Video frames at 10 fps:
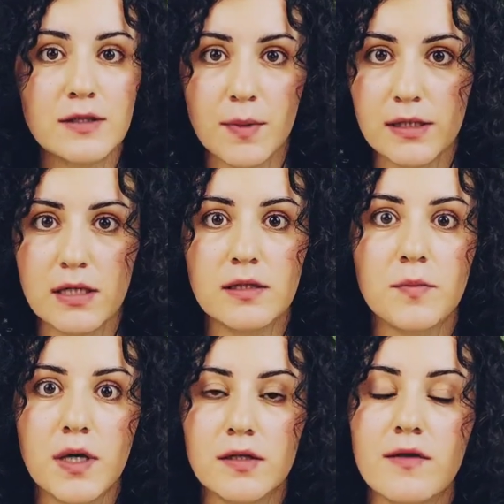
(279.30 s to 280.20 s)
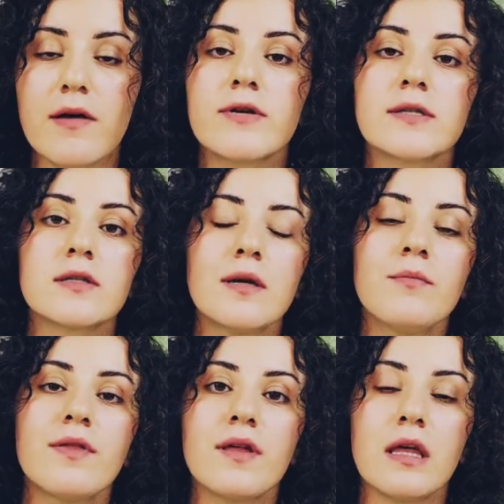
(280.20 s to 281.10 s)
place is because there is
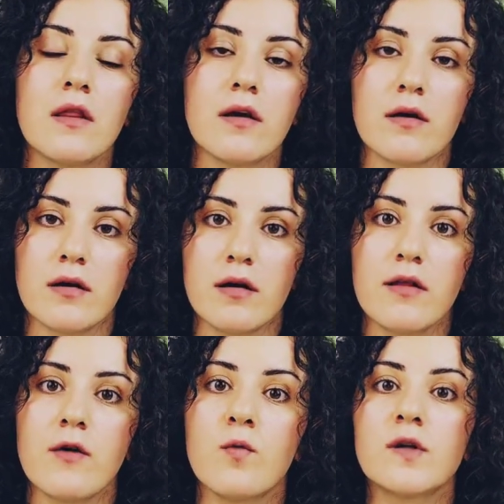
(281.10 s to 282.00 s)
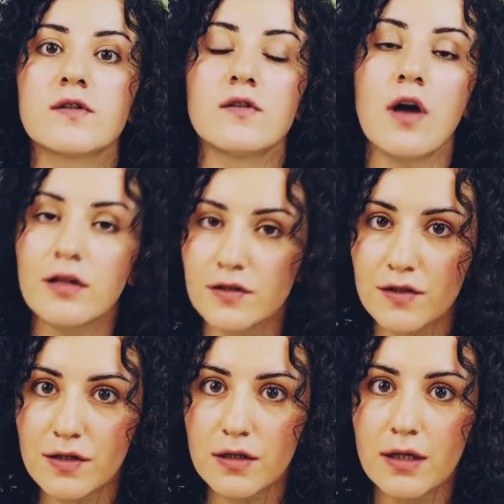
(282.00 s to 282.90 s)
something there that was
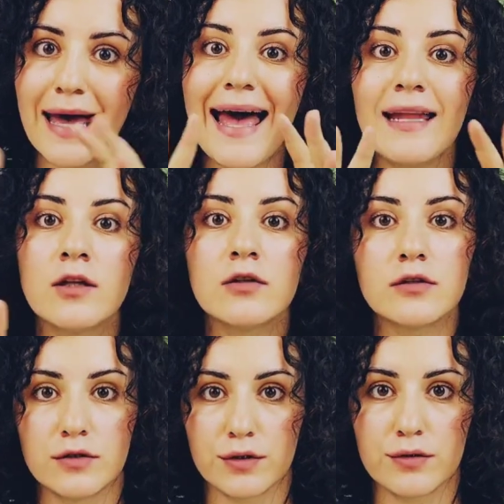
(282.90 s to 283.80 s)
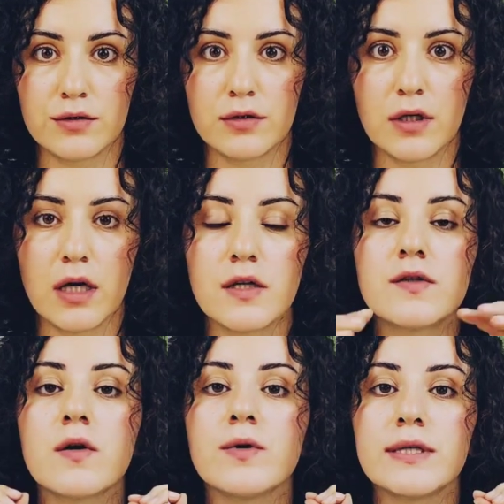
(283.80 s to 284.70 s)
not handled. And
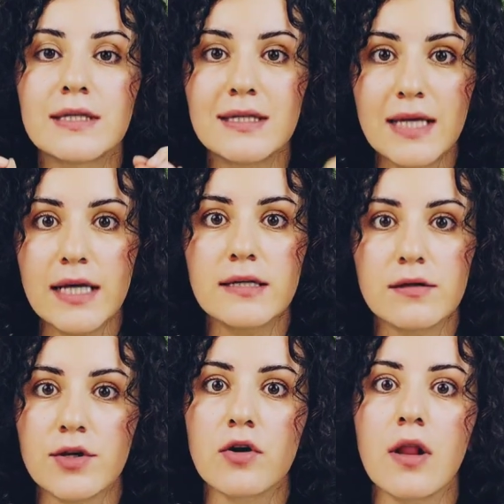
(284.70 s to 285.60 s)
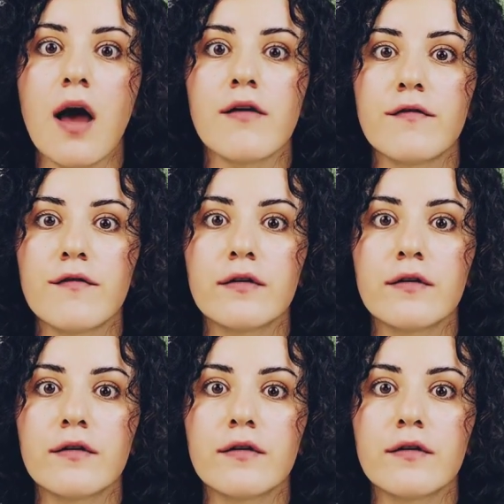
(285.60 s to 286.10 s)
so it stays in your life.